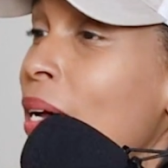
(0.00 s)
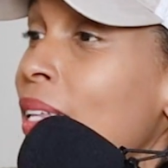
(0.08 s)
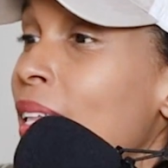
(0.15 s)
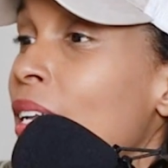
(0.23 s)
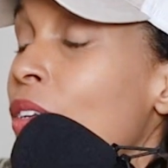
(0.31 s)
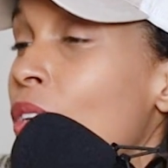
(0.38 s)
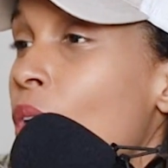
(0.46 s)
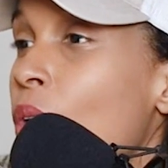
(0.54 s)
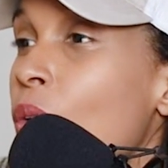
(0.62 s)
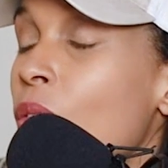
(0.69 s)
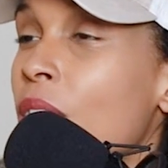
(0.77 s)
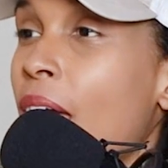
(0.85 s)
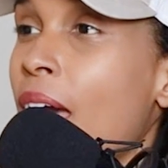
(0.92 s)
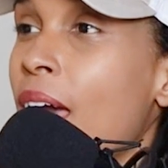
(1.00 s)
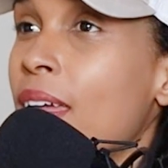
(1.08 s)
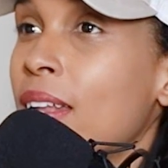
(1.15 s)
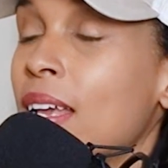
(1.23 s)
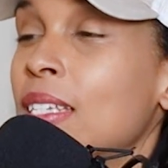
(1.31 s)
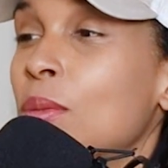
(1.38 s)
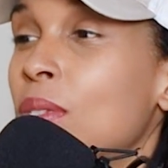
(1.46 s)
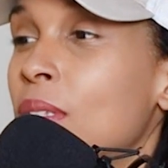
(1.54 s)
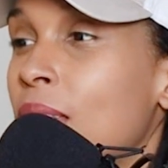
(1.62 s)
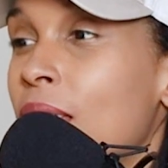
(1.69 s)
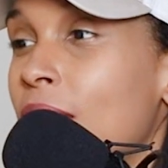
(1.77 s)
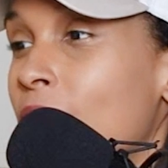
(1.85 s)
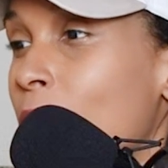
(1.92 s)
But they know that, as we
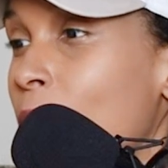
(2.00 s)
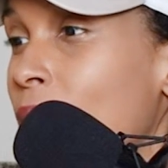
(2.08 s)
stated in the